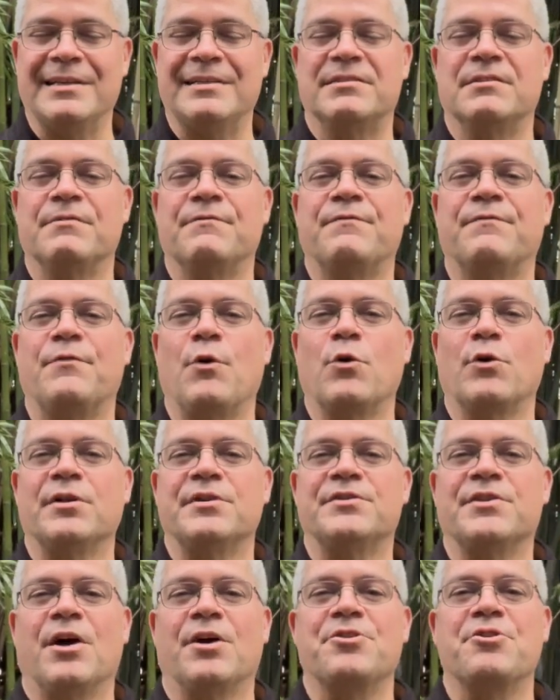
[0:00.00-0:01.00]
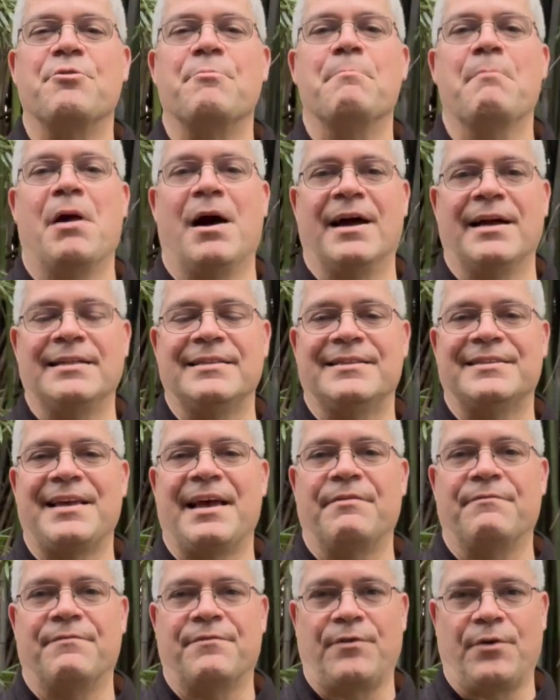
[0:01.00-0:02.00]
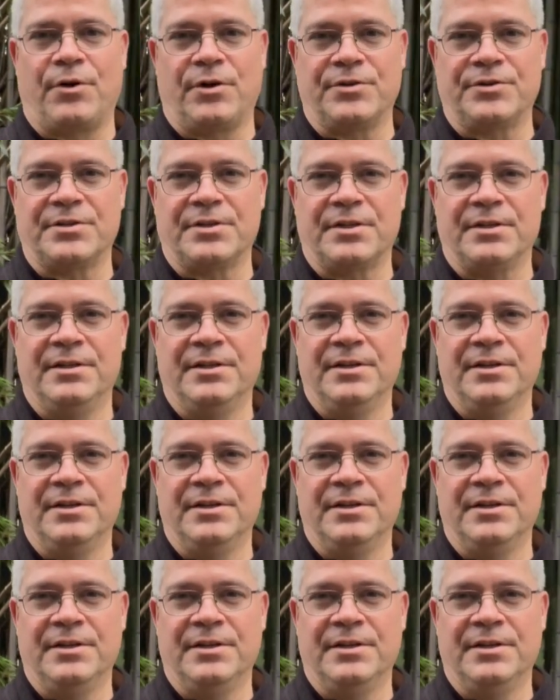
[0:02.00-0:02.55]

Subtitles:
is to focus on your mindset first.